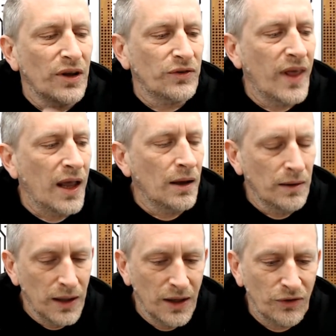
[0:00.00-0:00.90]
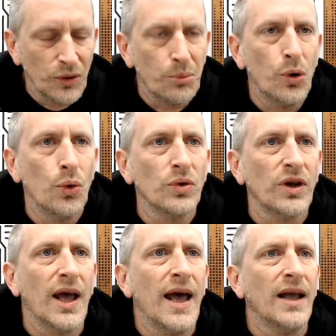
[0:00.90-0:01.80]
us there in support
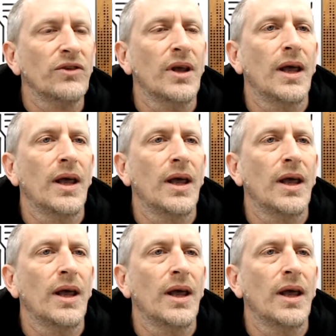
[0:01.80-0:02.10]
at